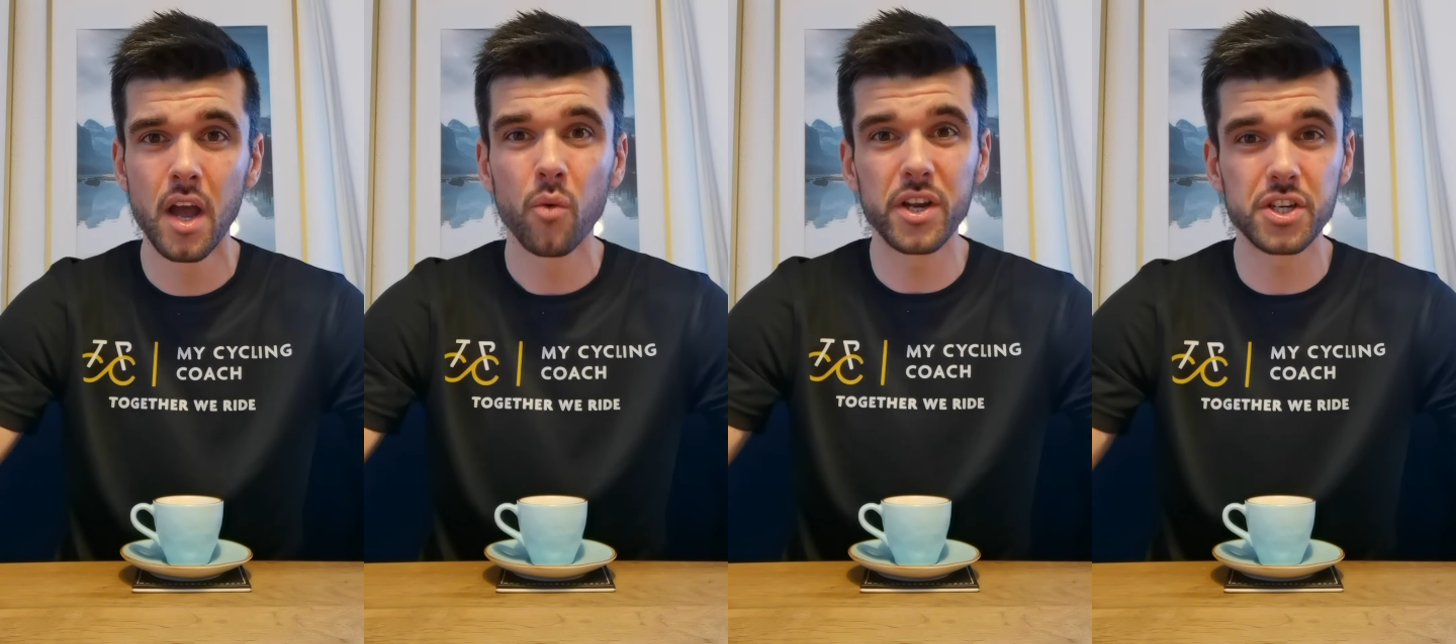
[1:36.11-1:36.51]

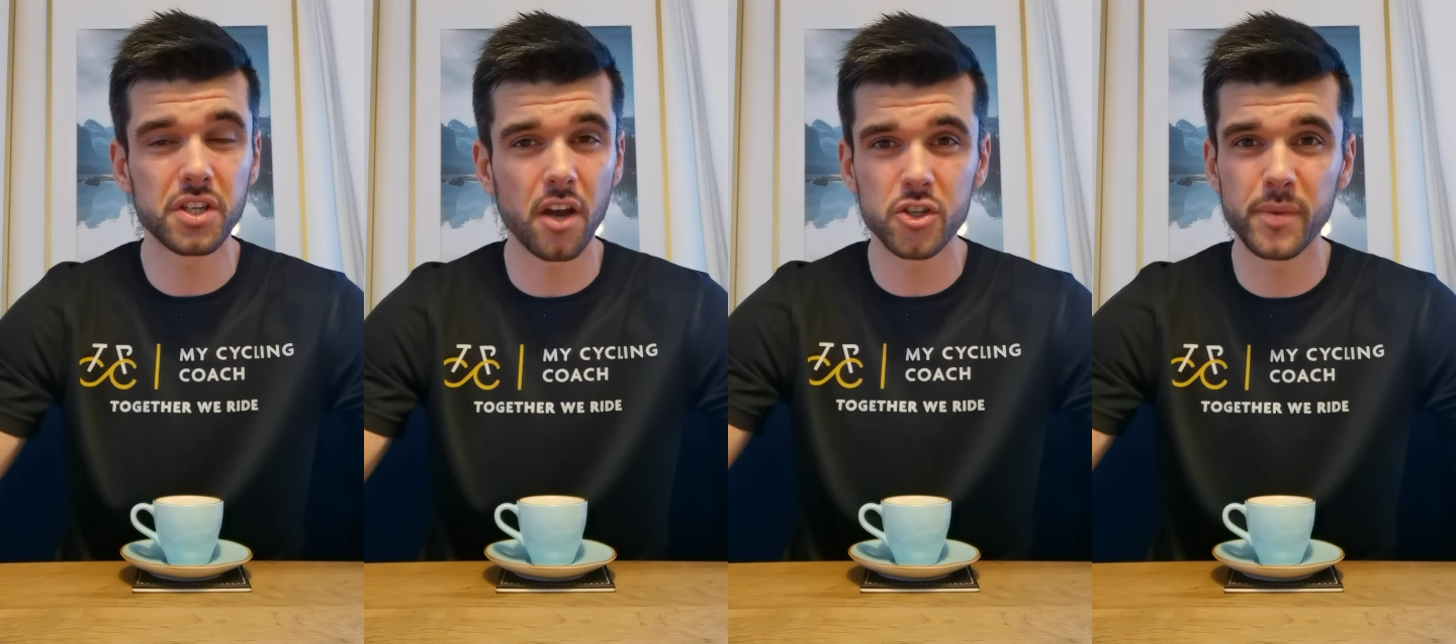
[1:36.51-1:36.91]
which is
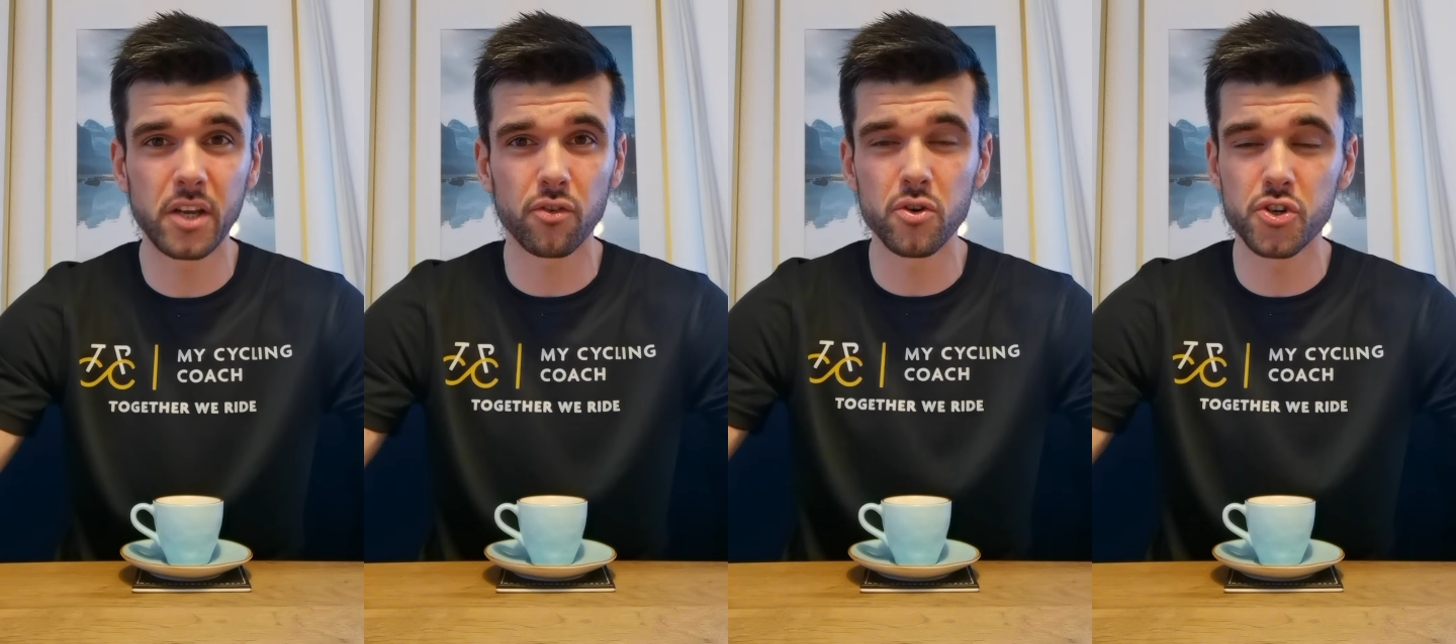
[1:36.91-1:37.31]
going to be
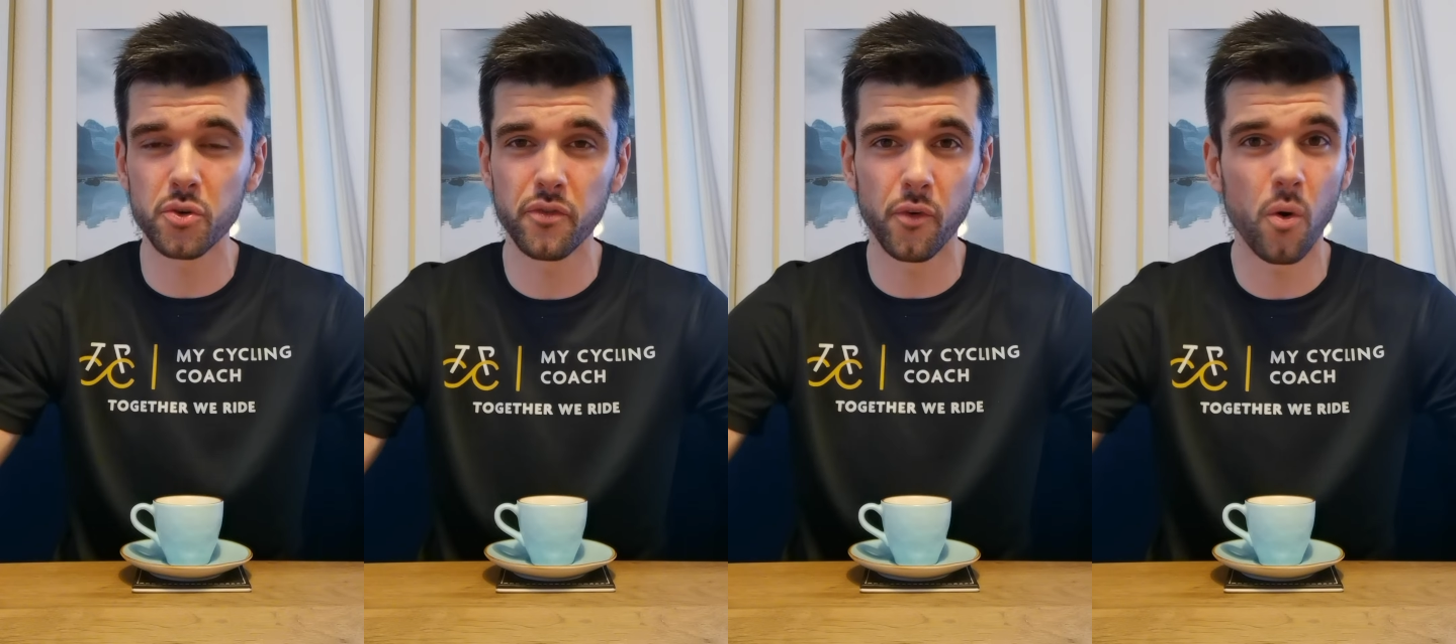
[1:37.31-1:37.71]

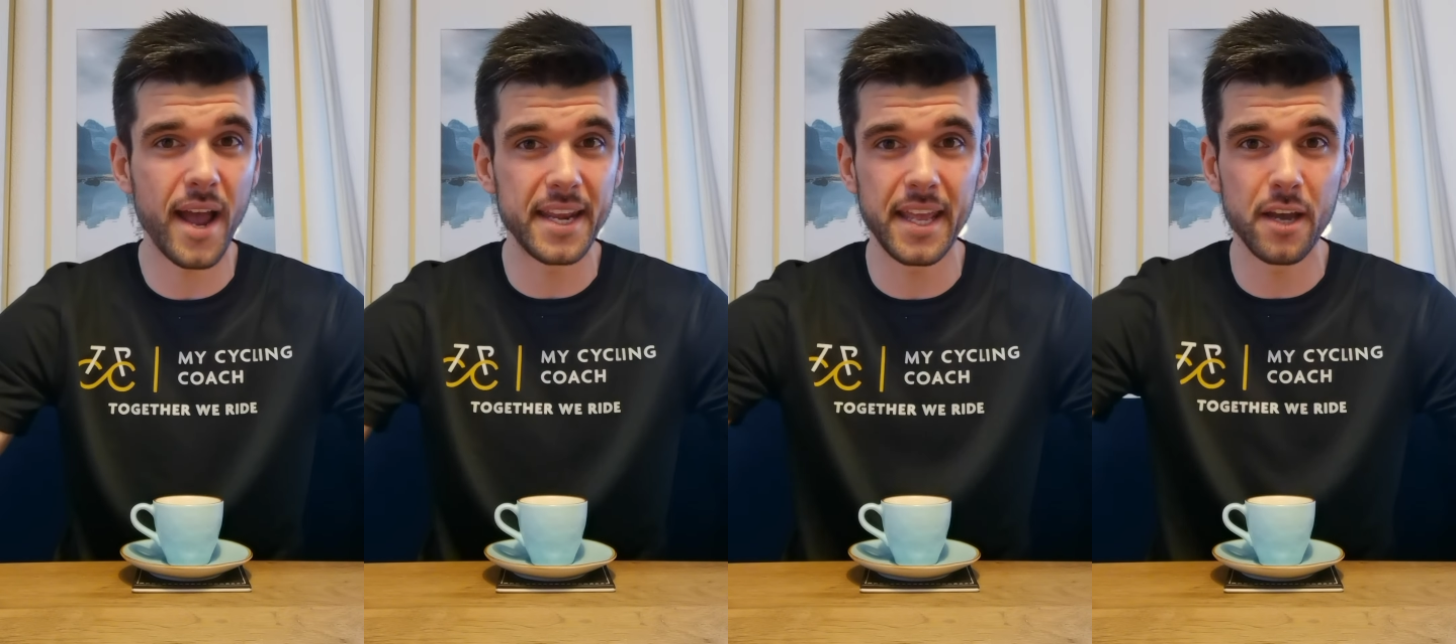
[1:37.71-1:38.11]
crucial for
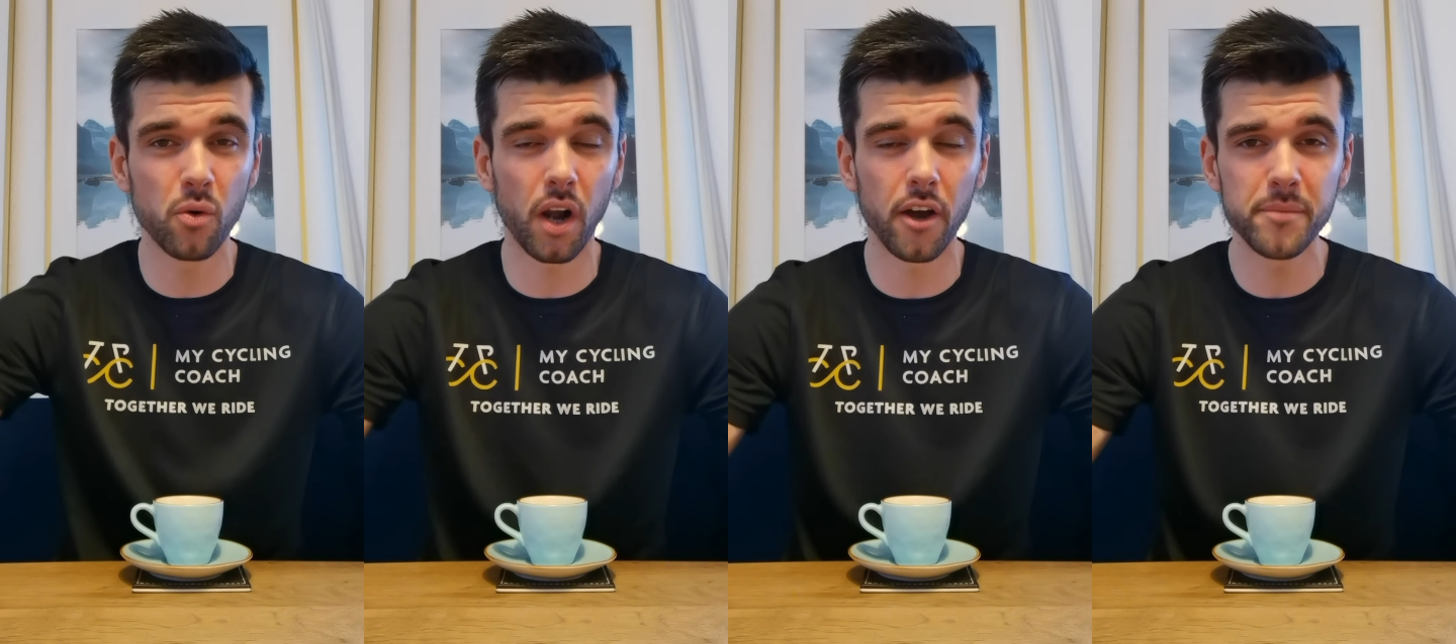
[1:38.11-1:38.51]
any hill
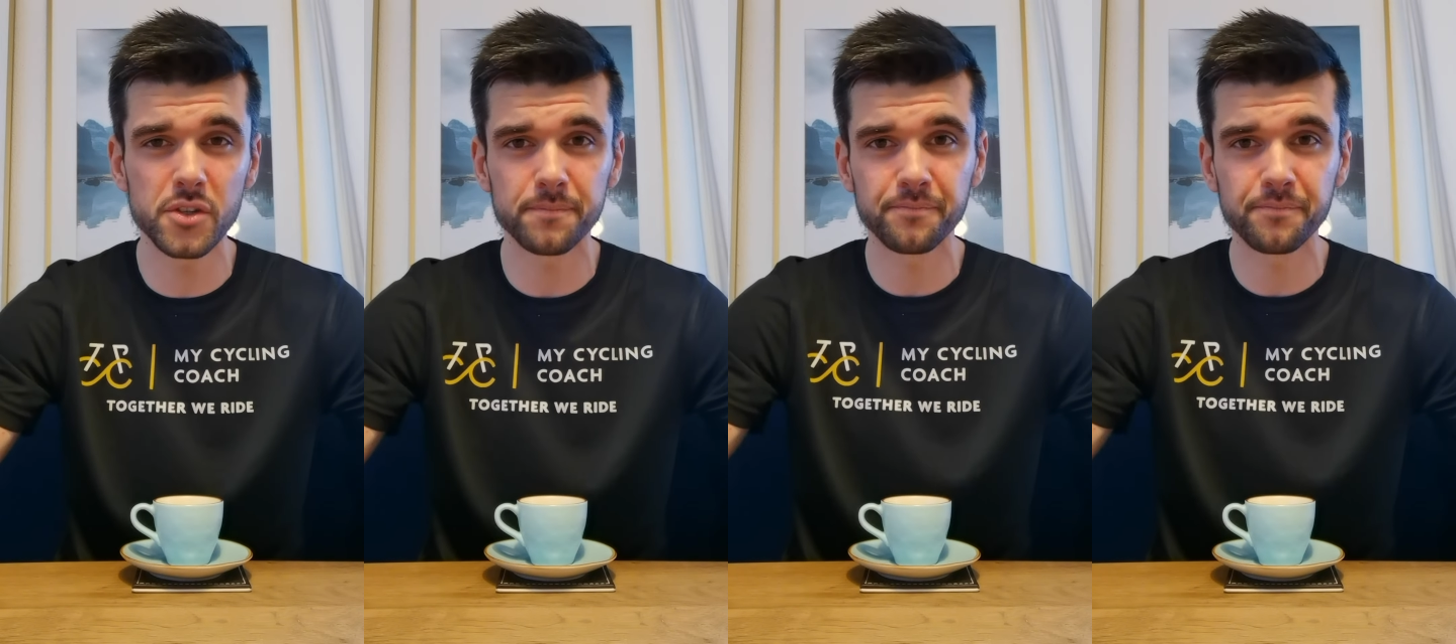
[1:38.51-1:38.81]
climbs.